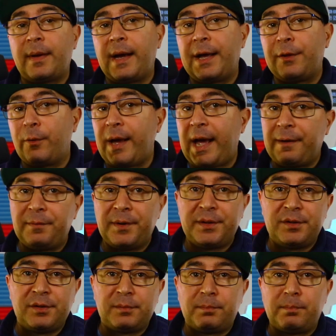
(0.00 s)
I don't have
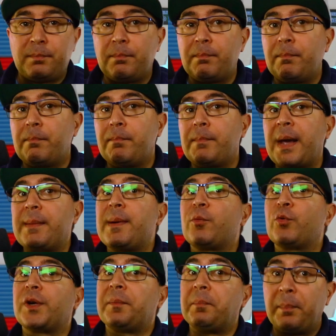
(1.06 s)
it. Maybe I'm
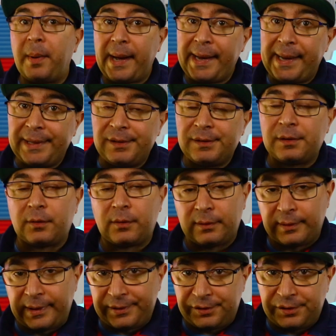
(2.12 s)
gonna buy it.
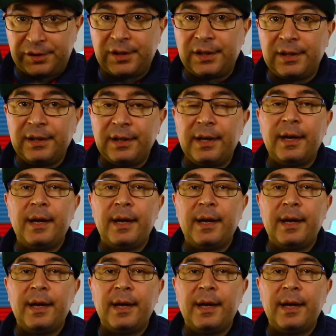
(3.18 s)
Let's see.